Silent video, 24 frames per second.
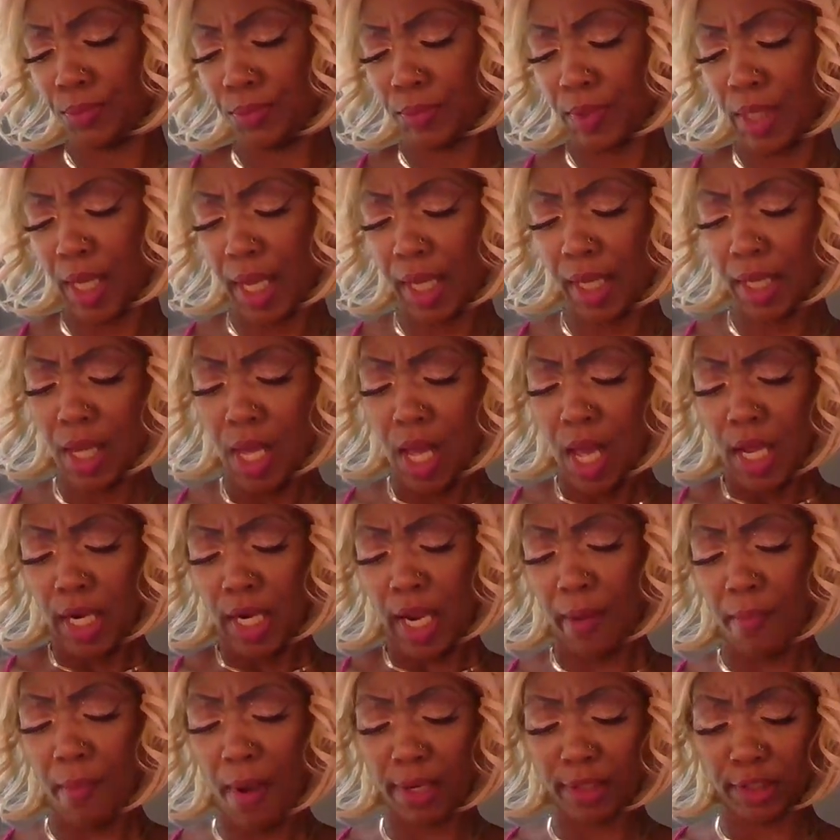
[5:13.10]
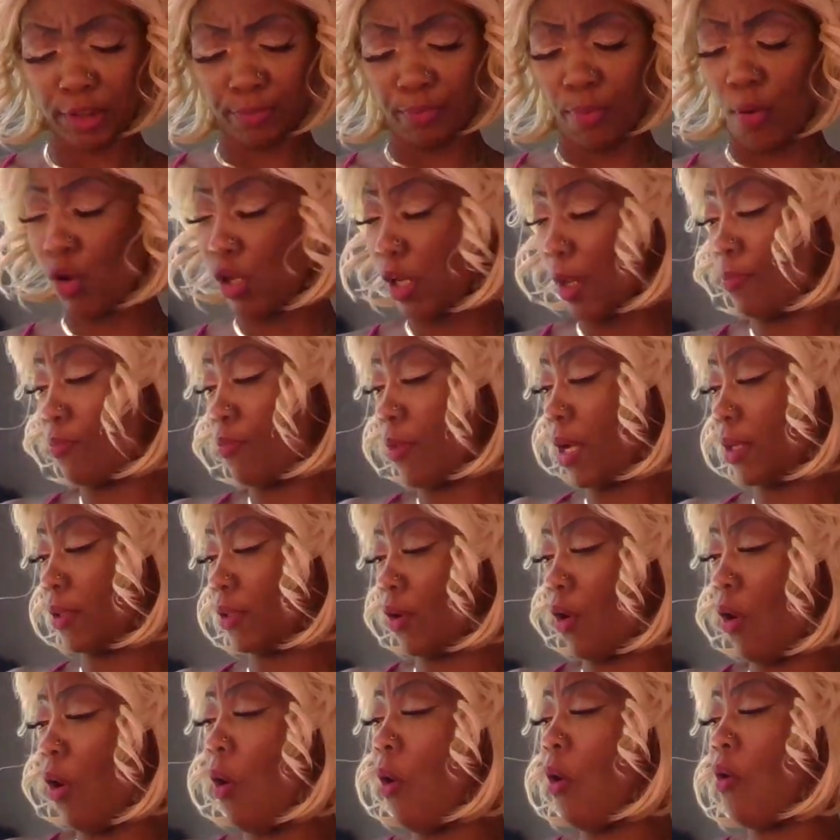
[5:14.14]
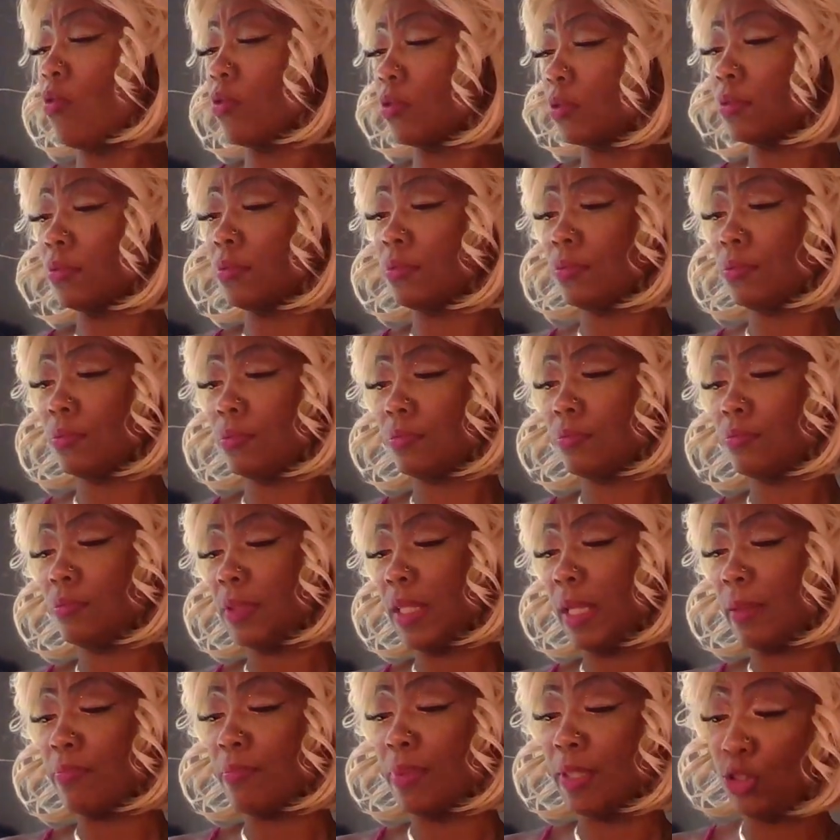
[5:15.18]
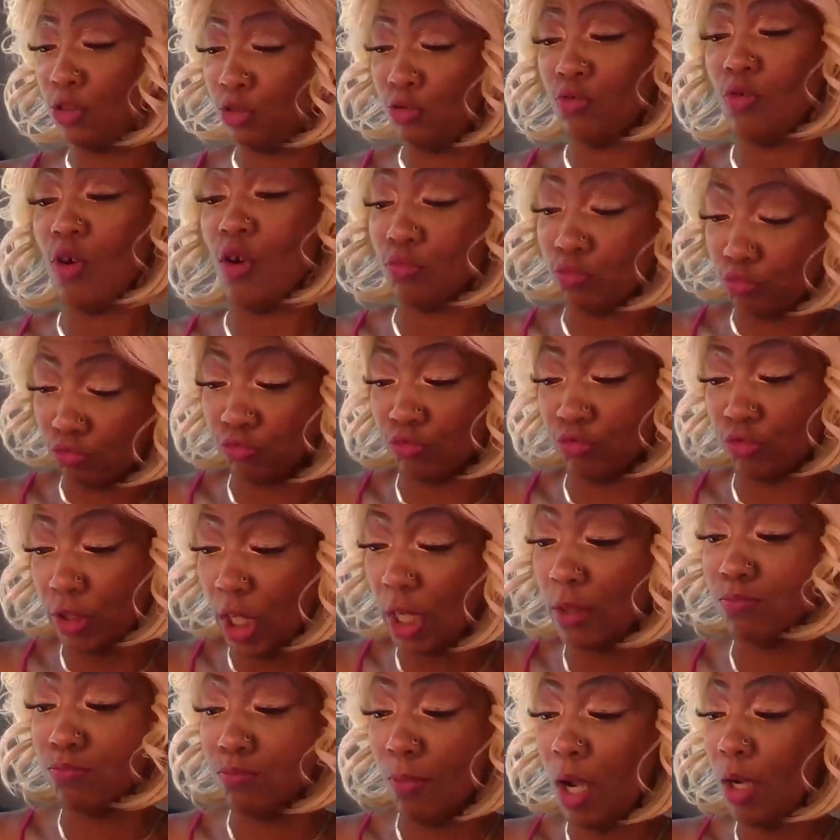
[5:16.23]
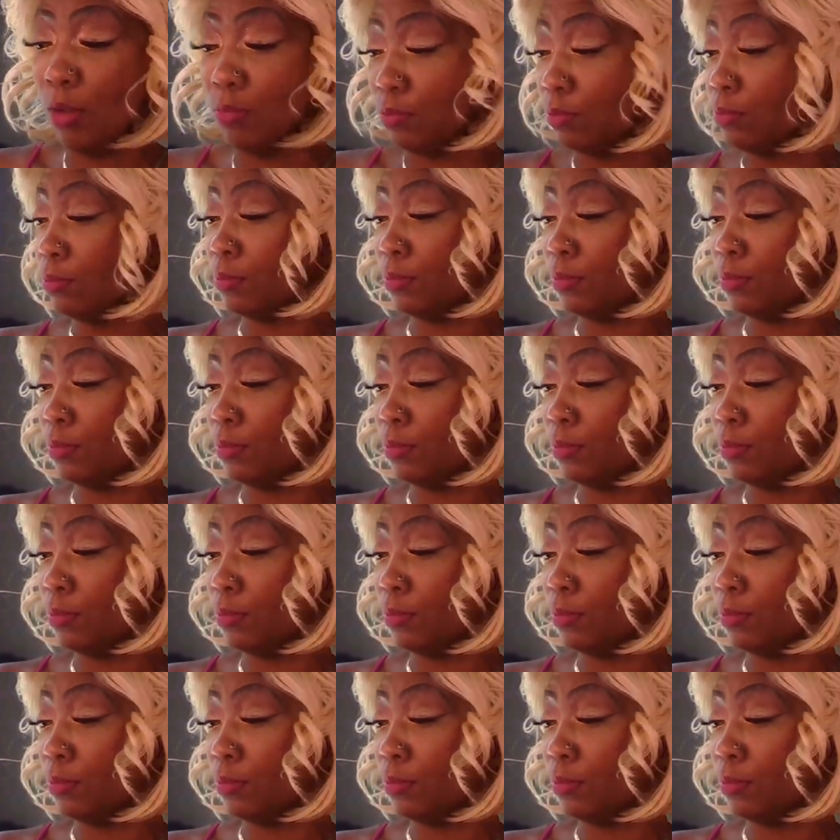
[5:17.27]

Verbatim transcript: Okay, that might just pull up around the corner. Like, bitch, you gonna see, baby.